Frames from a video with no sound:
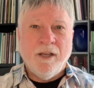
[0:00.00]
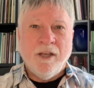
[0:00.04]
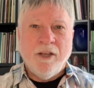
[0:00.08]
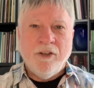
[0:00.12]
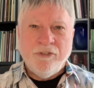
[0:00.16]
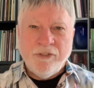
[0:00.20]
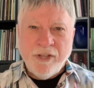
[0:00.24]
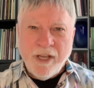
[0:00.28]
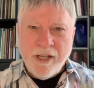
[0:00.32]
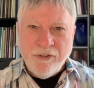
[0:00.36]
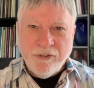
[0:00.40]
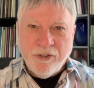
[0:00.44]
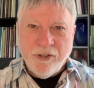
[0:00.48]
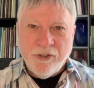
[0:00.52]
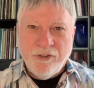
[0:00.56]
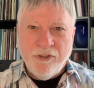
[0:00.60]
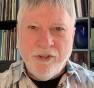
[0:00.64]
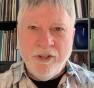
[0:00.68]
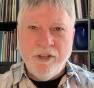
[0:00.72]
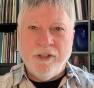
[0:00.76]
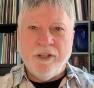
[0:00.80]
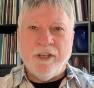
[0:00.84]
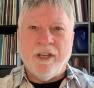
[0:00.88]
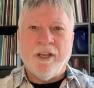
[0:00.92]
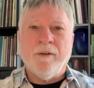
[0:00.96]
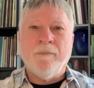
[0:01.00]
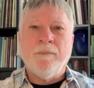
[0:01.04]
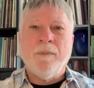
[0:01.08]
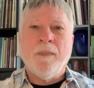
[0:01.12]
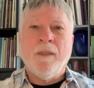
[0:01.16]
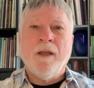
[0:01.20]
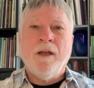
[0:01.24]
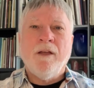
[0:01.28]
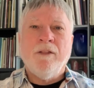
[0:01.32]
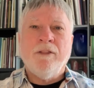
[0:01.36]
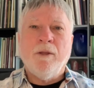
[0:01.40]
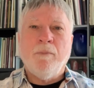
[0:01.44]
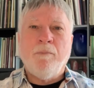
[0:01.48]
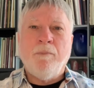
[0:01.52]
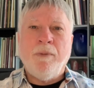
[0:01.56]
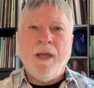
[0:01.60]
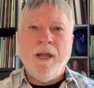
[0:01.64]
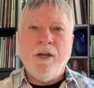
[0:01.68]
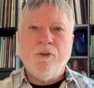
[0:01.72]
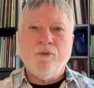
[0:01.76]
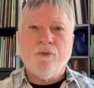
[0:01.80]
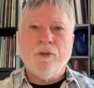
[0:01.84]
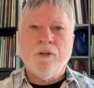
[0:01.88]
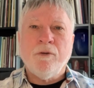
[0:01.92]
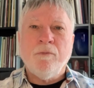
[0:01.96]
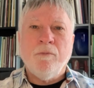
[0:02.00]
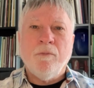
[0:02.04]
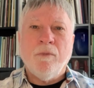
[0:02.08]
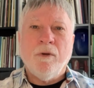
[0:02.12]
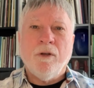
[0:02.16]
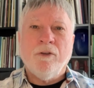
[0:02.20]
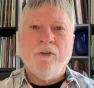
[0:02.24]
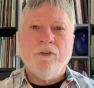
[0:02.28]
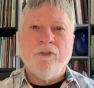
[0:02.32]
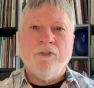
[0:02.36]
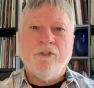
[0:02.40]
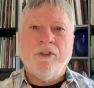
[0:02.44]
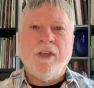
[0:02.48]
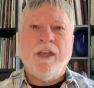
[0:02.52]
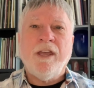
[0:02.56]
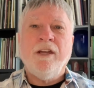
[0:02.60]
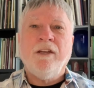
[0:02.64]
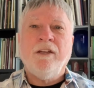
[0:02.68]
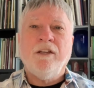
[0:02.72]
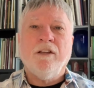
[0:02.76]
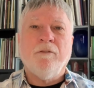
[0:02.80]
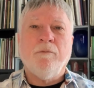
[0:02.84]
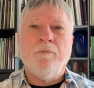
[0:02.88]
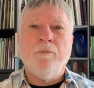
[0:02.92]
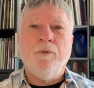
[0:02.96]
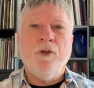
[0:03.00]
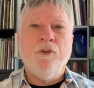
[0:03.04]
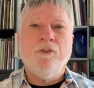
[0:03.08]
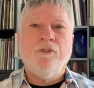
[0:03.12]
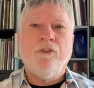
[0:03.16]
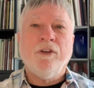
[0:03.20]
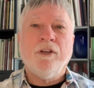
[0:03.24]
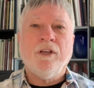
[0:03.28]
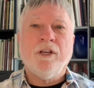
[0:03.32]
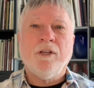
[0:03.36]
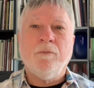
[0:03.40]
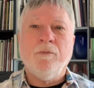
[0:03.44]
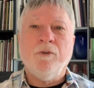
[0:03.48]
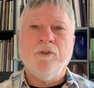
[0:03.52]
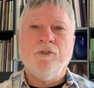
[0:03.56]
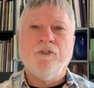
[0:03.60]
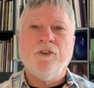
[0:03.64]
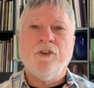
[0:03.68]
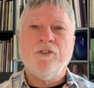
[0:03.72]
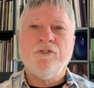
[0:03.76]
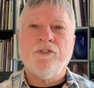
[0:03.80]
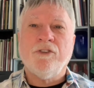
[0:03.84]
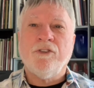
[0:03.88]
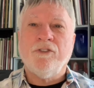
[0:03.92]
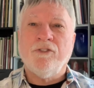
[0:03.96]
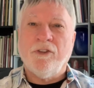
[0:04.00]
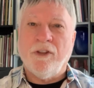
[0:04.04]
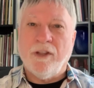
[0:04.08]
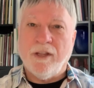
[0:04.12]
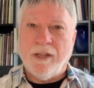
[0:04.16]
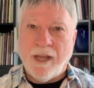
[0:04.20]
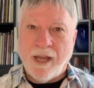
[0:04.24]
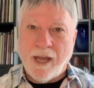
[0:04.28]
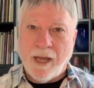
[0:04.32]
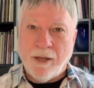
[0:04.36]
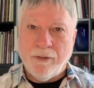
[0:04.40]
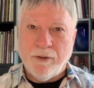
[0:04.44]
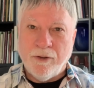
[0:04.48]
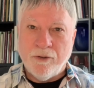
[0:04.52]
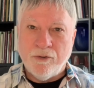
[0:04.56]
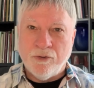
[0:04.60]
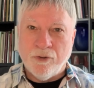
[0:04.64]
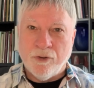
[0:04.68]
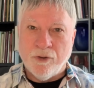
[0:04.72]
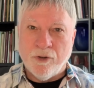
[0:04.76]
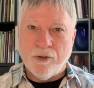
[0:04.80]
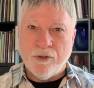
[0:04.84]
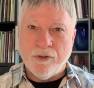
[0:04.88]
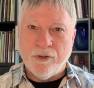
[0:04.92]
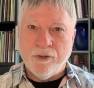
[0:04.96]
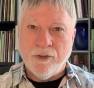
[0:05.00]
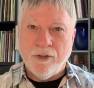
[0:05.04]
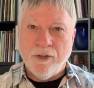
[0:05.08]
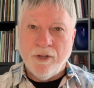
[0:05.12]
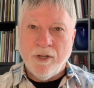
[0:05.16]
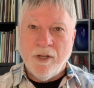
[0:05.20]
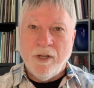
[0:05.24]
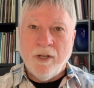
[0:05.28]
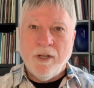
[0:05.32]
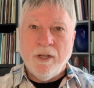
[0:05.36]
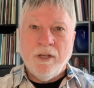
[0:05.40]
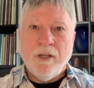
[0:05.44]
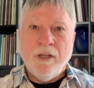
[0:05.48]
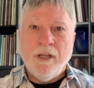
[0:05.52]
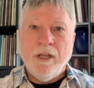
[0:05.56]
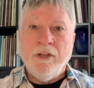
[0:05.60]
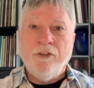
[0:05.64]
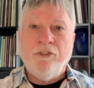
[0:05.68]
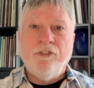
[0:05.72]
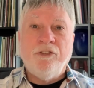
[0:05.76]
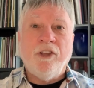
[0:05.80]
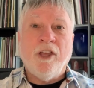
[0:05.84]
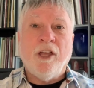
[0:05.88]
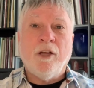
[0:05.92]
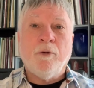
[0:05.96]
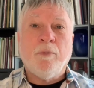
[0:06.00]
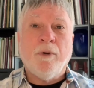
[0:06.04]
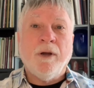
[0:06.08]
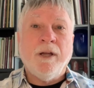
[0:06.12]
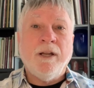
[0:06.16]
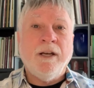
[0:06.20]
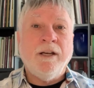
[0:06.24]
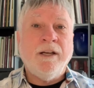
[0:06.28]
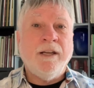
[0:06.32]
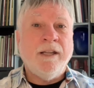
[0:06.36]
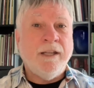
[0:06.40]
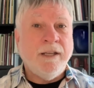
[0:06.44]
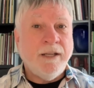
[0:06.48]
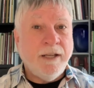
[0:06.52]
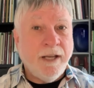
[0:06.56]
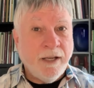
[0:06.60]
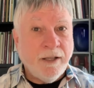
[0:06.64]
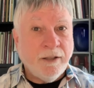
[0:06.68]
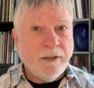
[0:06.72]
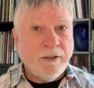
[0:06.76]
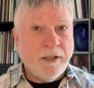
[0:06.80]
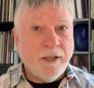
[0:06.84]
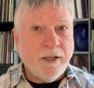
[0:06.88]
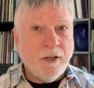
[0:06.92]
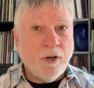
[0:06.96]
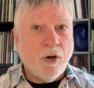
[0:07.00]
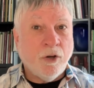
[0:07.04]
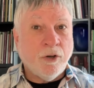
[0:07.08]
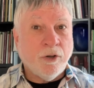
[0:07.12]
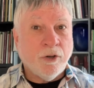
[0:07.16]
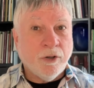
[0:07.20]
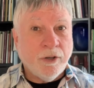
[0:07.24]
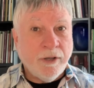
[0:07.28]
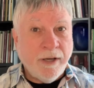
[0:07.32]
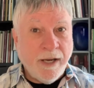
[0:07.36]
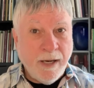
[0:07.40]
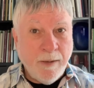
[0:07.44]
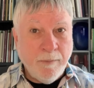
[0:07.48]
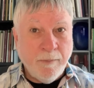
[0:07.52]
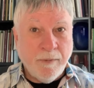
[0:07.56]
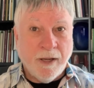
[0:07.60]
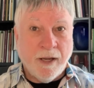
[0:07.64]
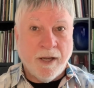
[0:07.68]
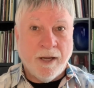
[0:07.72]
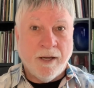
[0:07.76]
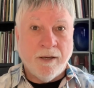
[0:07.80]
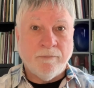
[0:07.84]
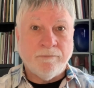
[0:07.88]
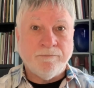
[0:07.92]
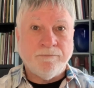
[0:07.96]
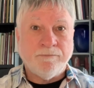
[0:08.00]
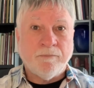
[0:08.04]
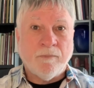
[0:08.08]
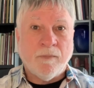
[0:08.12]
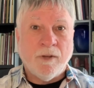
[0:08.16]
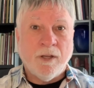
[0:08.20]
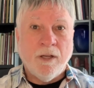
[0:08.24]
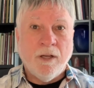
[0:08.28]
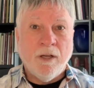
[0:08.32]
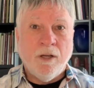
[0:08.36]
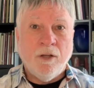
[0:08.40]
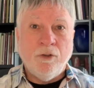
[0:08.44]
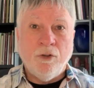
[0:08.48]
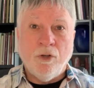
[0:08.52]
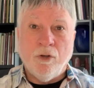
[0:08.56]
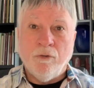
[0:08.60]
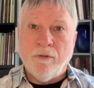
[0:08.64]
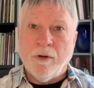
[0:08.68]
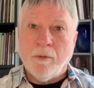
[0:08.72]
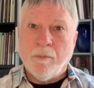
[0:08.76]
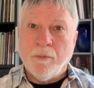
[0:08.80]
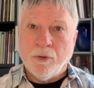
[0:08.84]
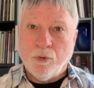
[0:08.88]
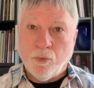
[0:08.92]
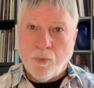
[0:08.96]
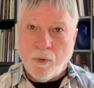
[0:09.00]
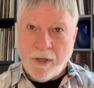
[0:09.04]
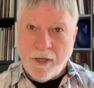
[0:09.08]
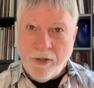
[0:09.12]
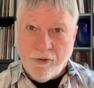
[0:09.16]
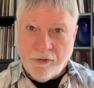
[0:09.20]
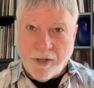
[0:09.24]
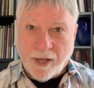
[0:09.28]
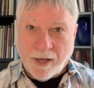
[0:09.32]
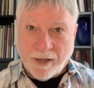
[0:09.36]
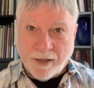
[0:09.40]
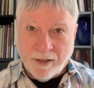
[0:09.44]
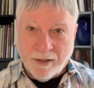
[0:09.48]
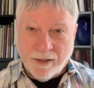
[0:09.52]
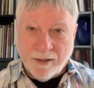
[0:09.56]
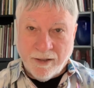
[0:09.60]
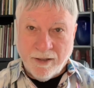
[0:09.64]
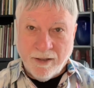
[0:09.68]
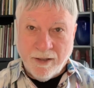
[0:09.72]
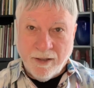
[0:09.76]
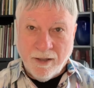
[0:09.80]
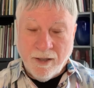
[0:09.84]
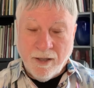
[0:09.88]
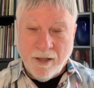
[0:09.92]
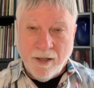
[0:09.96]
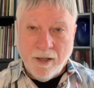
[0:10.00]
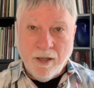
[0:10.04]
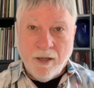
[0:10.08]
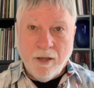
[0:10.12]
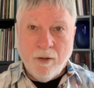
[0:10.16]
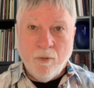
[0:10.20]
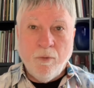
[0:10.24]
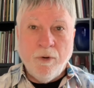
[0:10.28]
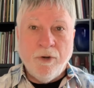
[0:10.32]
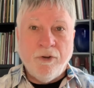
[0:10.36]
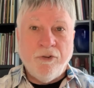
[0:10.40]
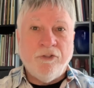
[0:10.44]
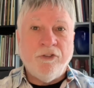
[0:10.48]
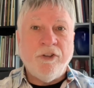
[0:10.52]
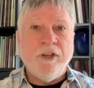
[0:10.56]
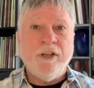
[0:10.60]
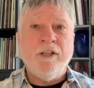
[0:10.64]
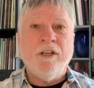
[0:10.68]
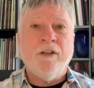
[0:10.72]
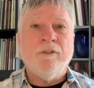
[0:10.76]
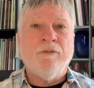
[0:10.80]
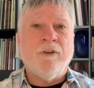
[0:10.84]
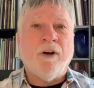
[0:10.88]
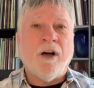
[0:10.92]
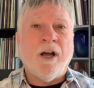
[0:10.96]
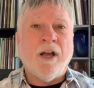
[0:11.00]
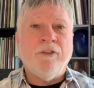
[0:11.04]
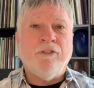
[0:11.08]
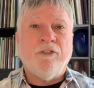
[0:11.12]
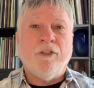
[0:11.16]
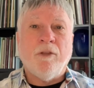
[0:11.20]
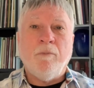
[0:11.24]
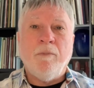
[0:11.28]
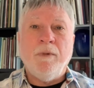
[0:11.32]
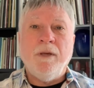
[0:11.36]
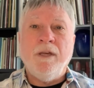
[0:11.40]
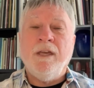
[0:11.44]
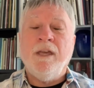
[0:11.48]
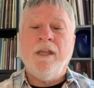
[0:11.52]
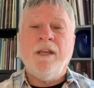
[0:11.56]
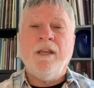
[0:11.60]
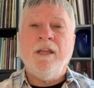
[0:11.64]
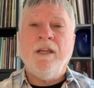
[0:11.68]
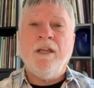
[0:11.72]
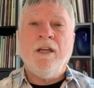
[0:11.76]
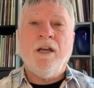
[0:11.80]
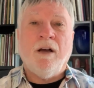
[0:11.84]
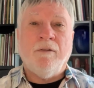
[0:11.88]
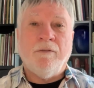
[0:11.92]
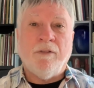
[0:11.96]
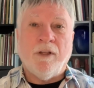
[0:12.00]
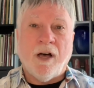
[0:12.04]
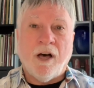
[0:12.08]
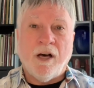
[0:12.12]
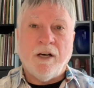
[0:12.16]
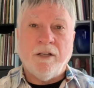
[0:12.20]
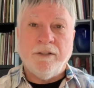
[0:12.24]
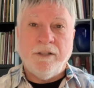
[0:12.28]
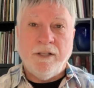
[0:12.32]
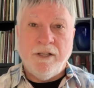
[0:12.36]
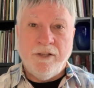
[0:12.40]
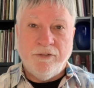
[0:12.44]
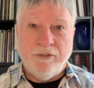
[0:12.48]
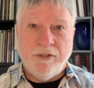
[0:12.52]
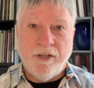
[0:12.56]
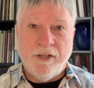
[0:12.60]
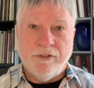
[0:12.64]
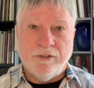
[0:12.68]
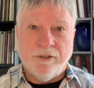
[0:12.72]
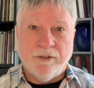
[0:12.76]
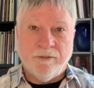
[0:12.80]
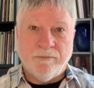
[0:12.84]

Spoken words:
Saint Cecilia, the patron saint of music and musicians in the Catholic Church, is celebrated in Italy on her name day, November 22nd, which signifies the beginning of the holiday season.